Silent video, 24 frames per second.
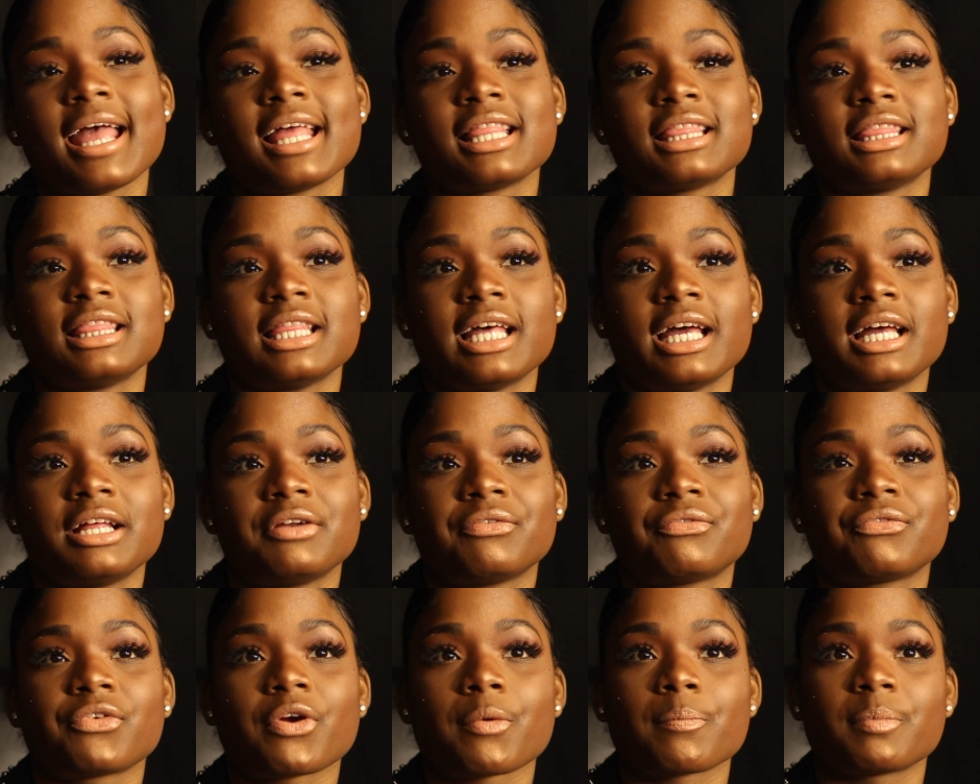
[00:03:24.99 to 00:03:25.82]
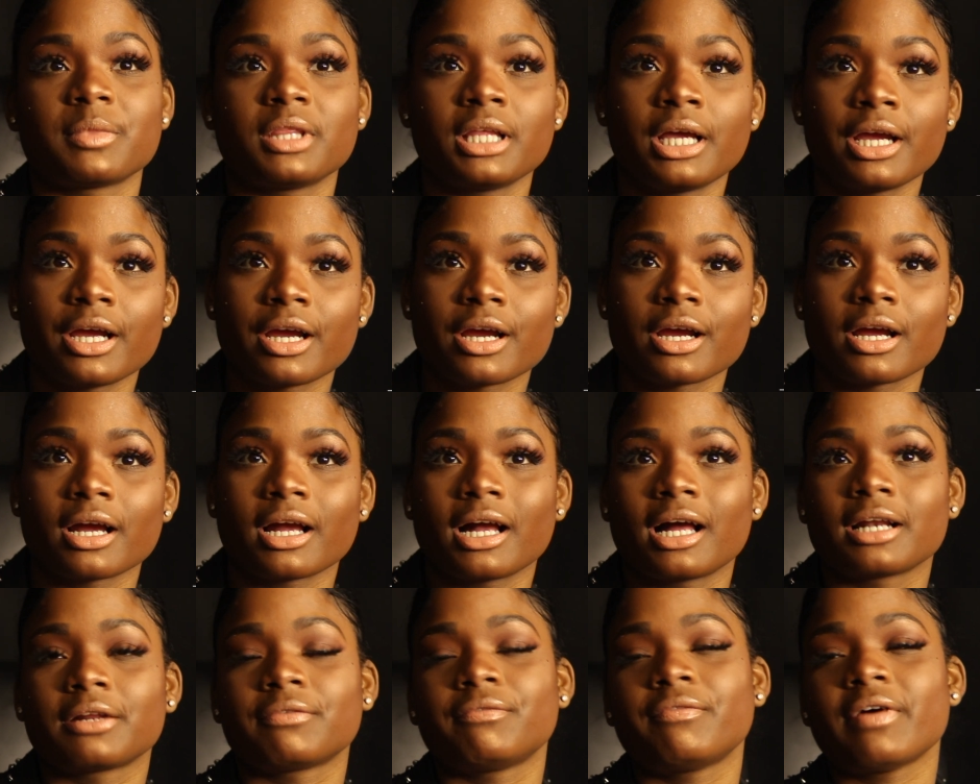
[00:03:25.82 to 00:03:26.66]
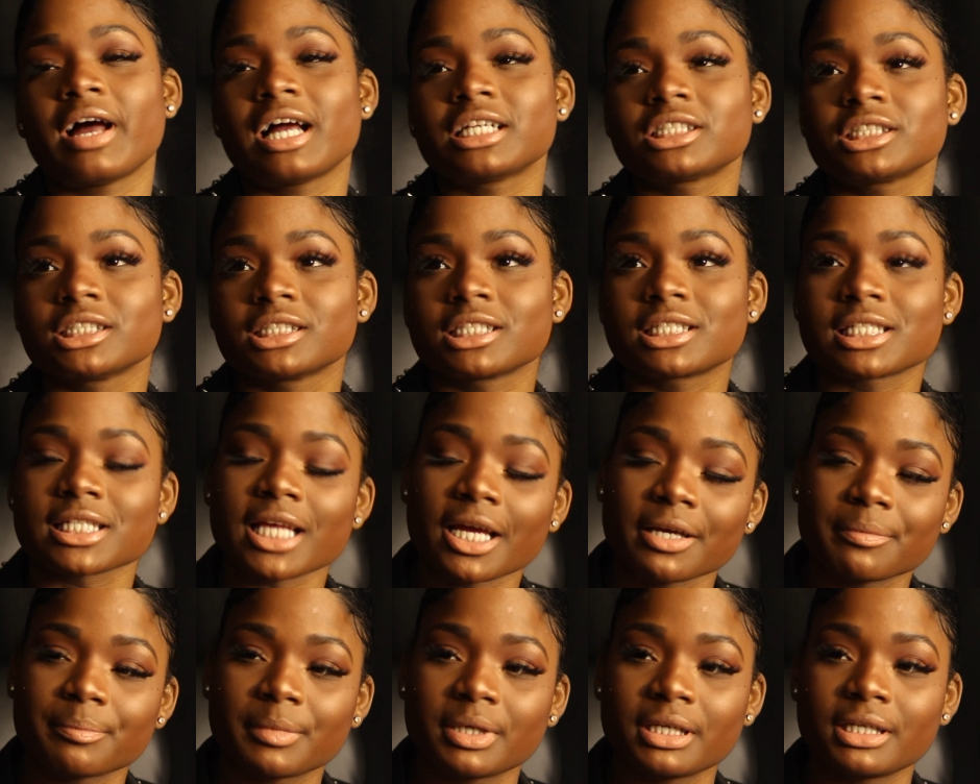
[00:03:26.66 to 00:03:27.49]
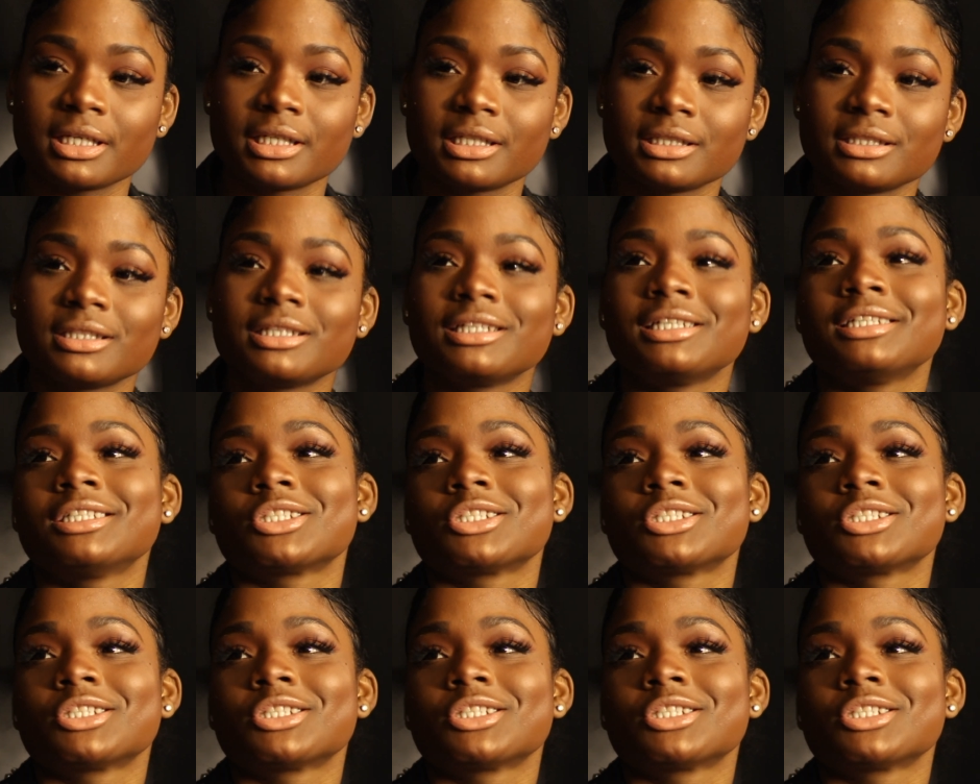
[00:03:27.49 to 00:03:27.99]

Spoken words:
And then from there, I got a fashion segment.